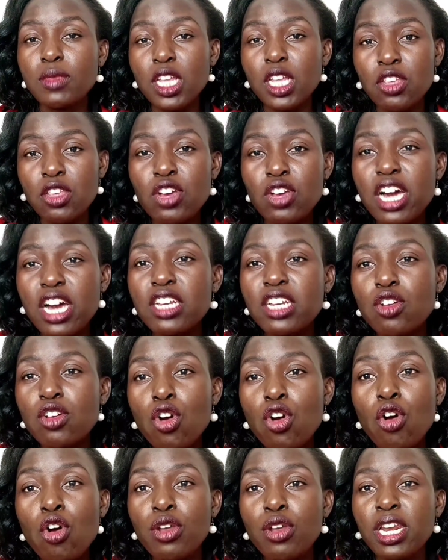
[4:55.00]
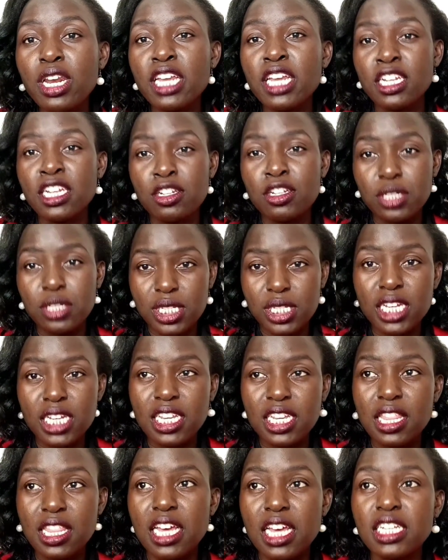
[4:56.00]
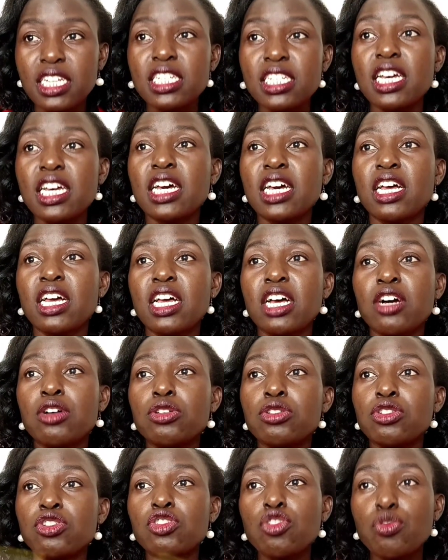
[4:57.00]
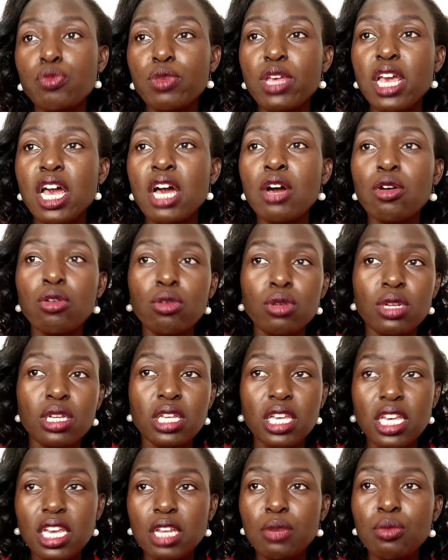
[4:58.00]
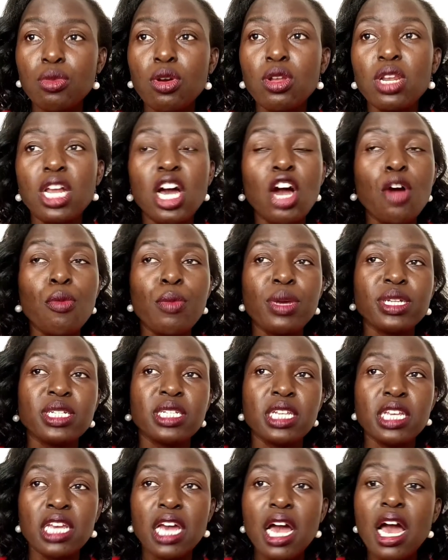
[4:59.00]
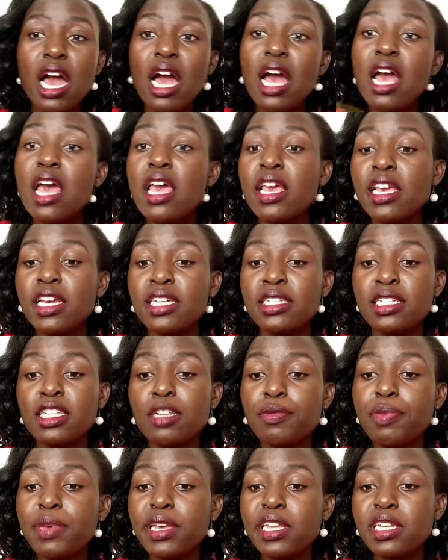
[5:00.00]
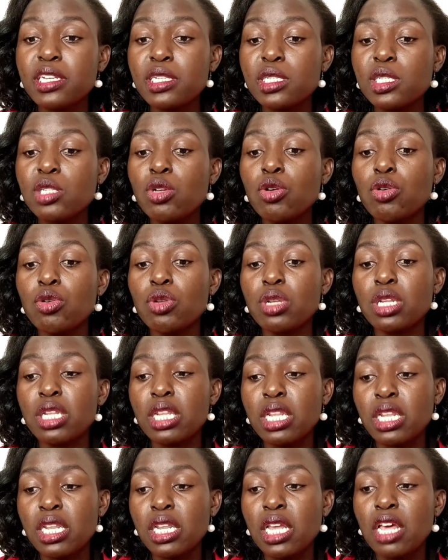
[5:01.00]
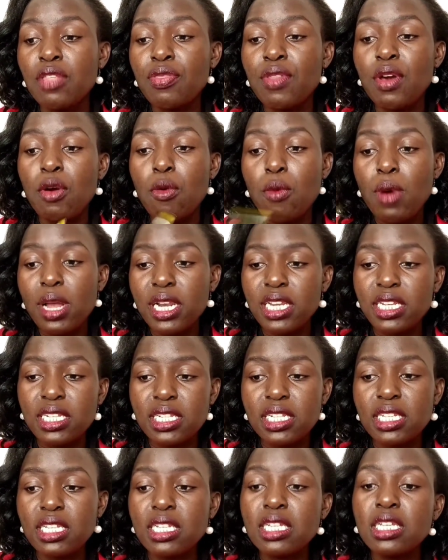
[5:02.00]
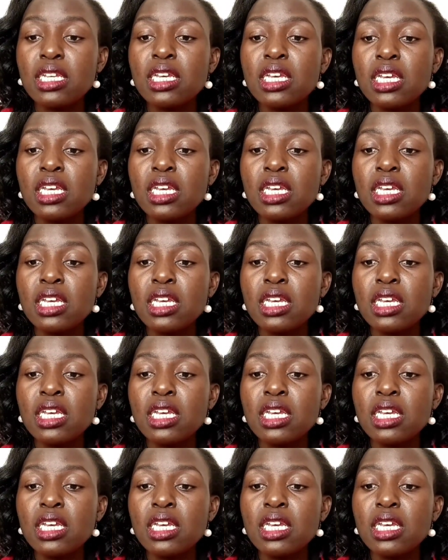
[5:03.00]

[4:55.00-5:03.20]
You can go online and research that on Jumia or Kinmall, how much they are. It depends on the quality,